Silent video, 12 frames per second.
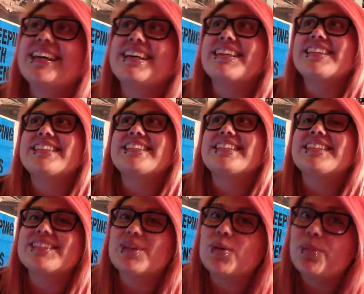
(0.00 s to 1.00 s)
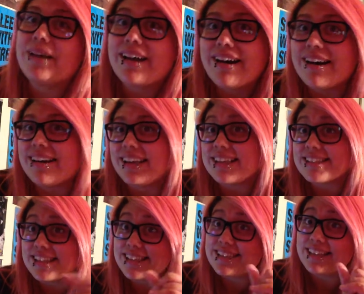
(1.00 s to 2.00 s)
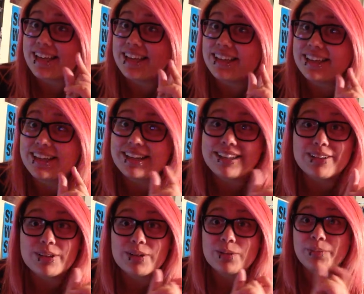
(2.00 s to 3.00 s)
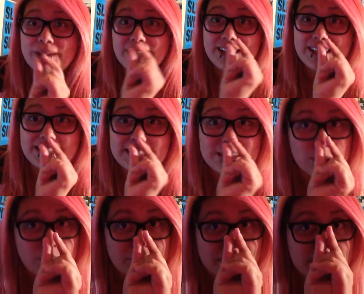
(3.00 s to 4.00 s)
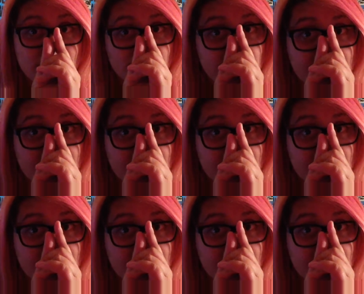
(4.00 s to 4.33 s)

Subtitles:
because to be honest, it's getting a little bit weensy